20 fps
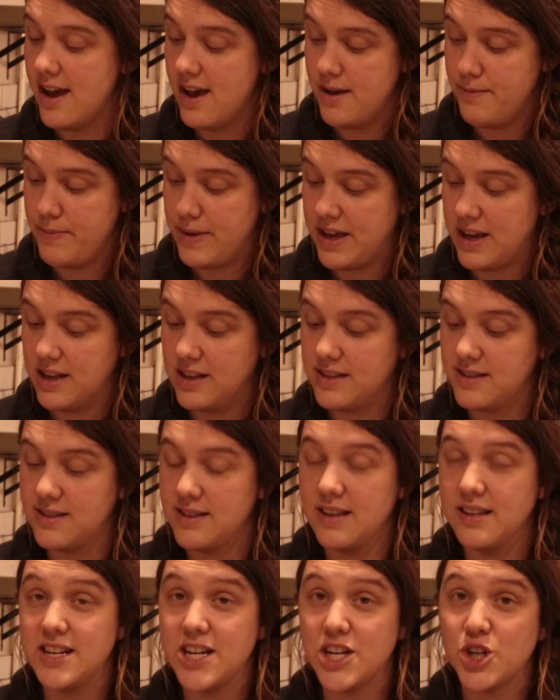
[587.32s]
because
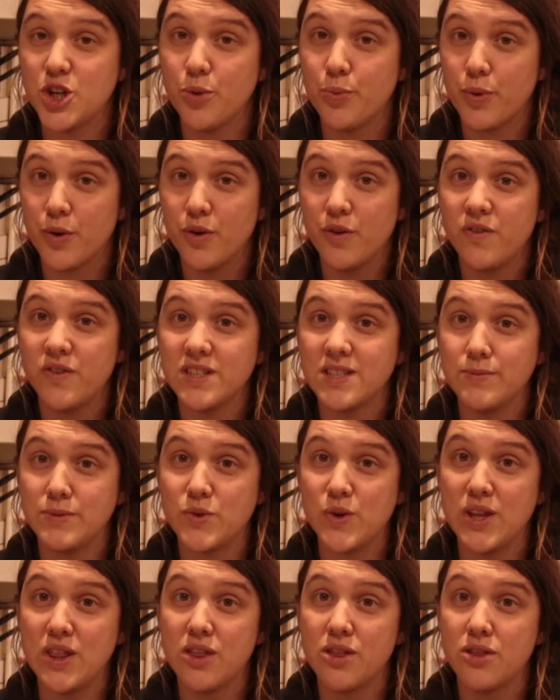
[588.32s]
the initial proof is
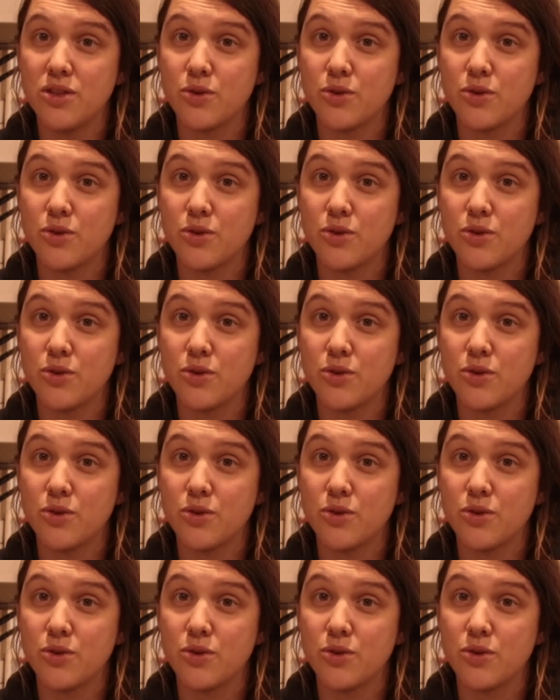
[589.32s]
between